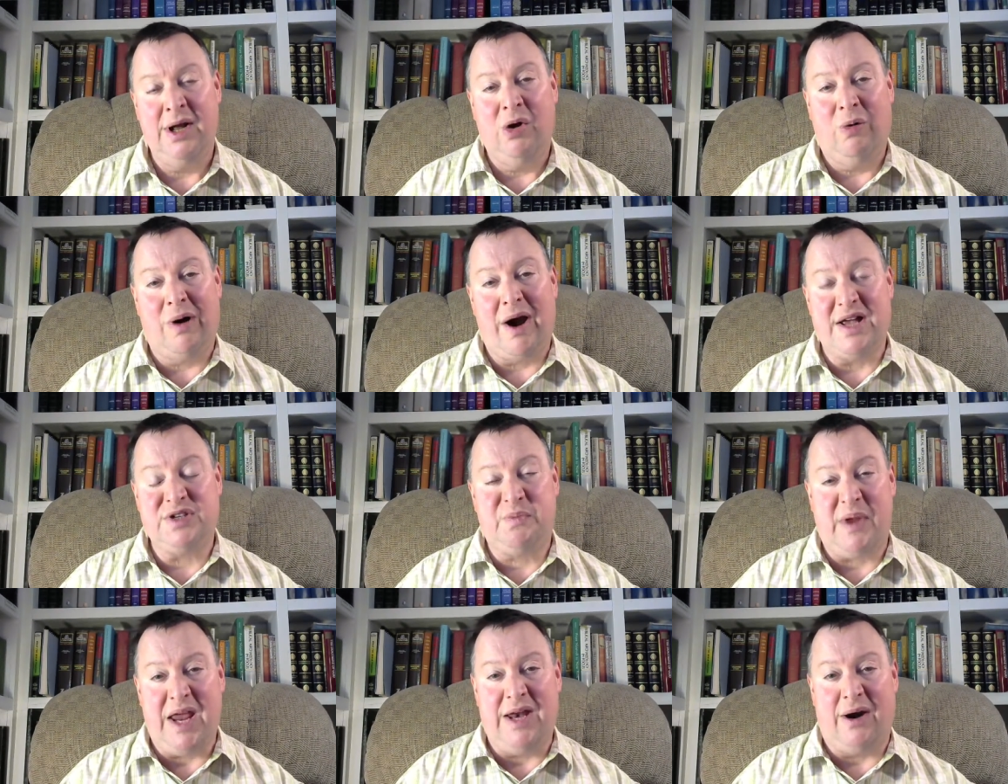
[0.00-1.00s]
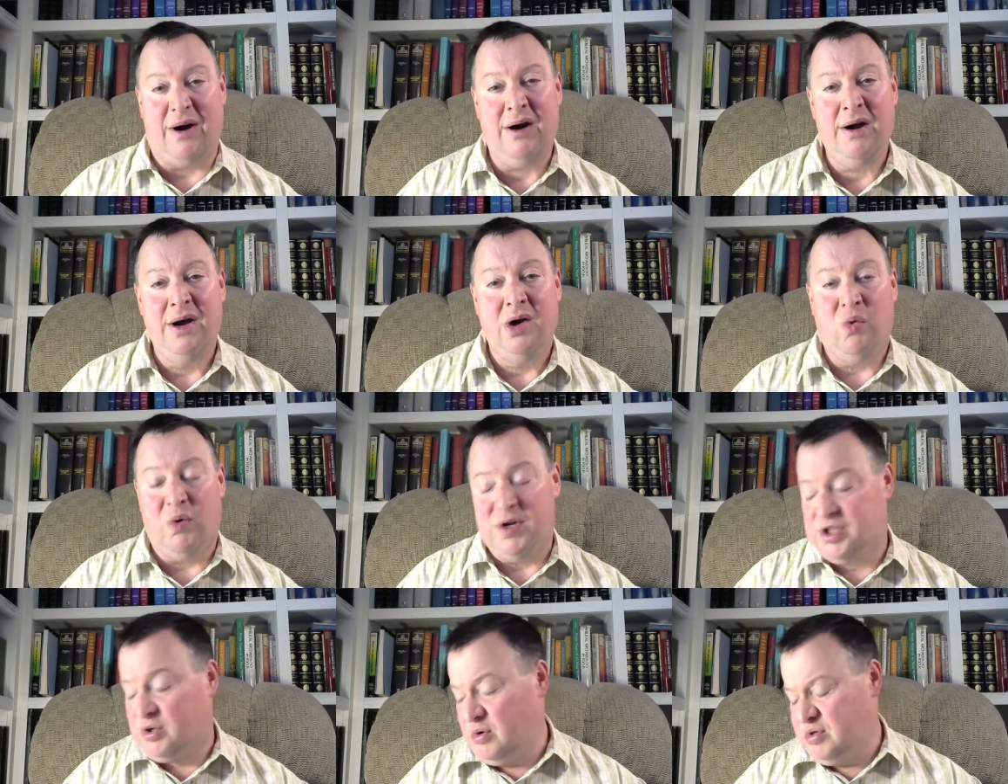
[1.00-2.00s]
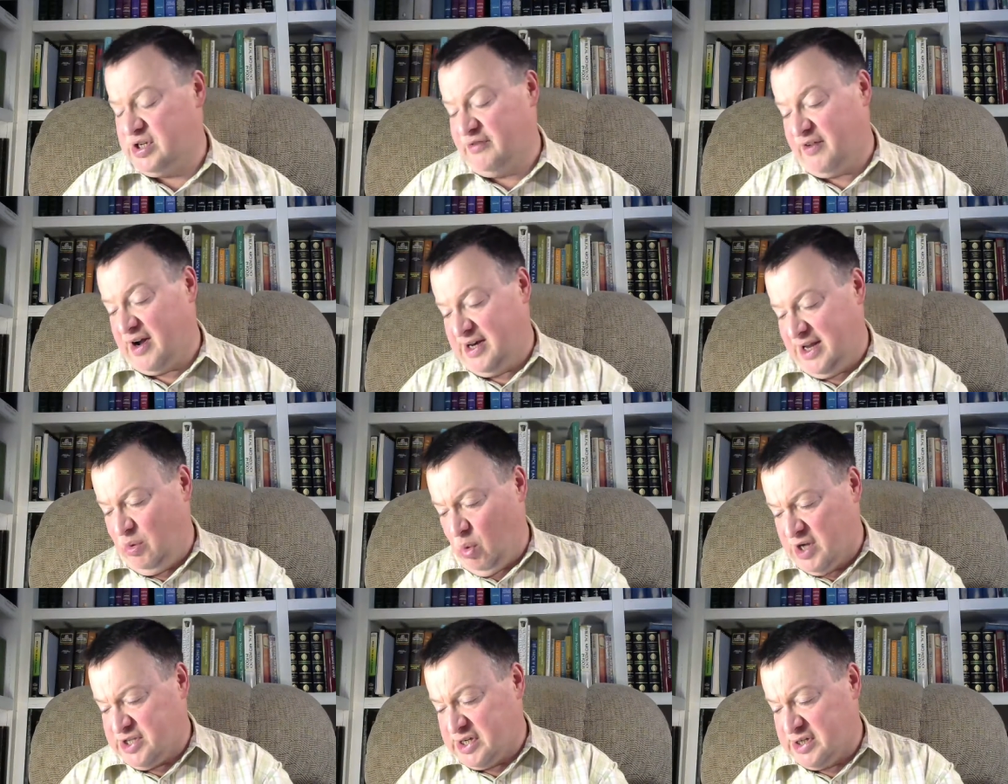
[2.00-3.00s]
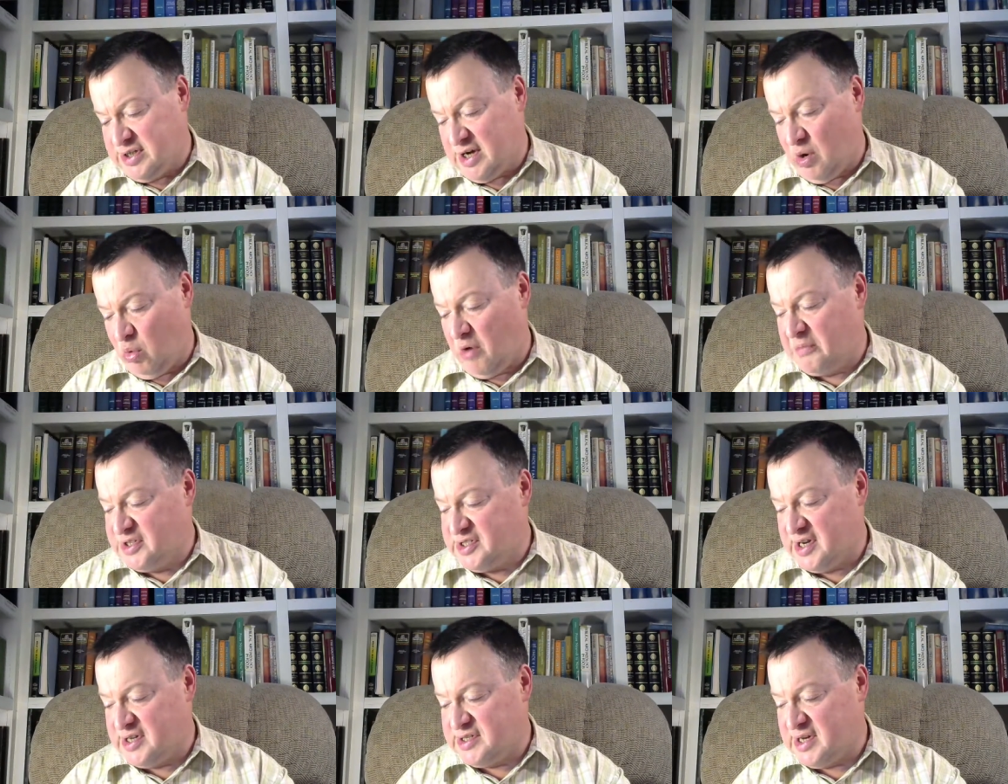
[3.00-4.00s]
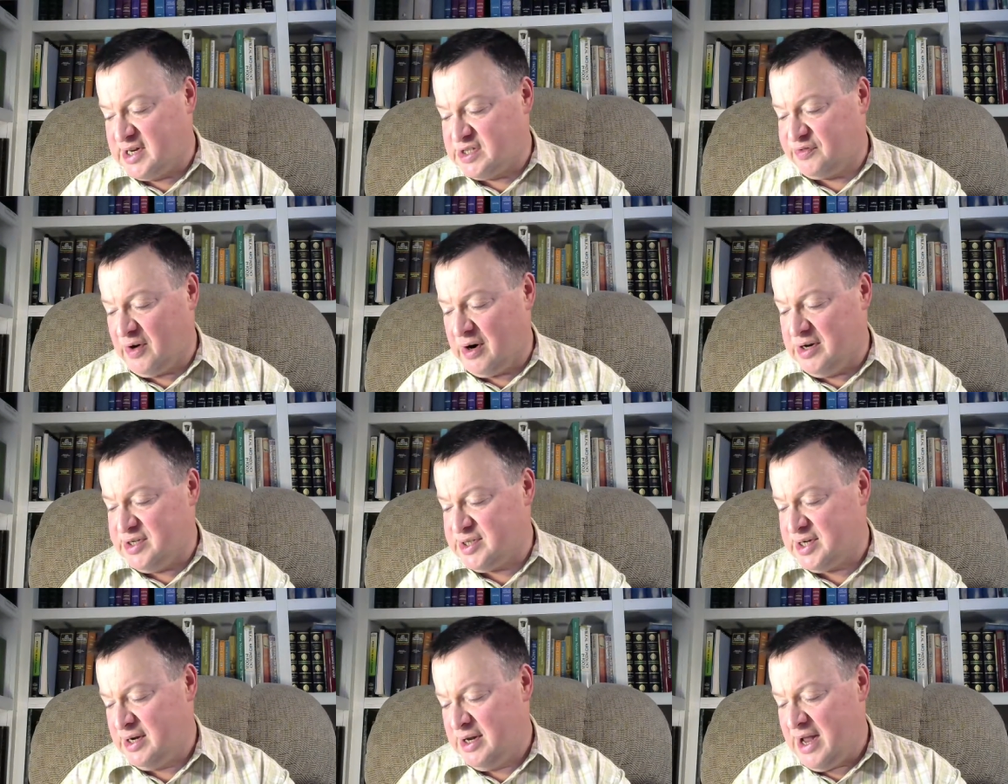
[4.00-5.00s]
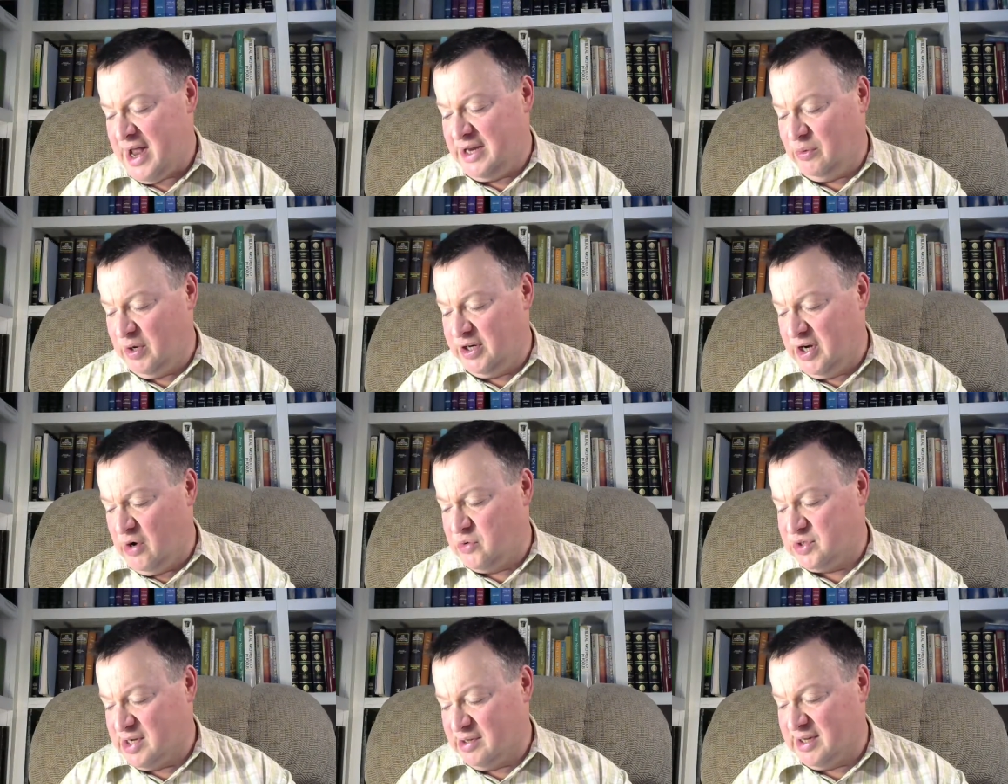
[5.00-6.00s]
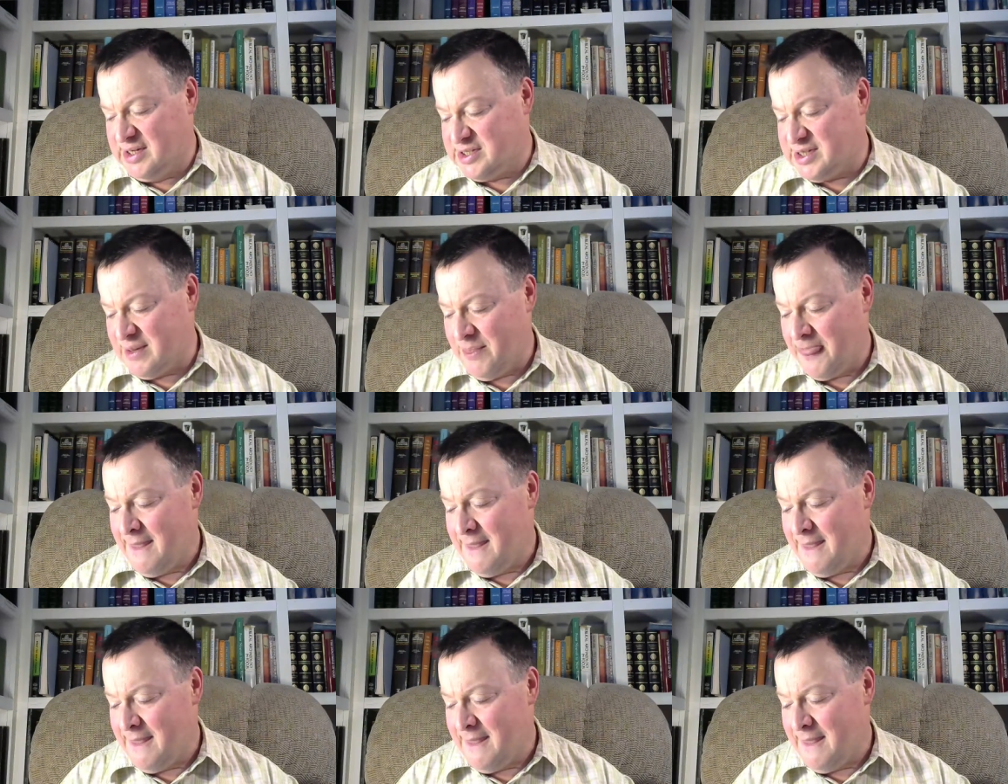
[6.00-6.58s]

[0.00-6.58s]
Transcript: whereas Peter was crucified. He wasn't a Roman citizen, as far as anyone knows, at least.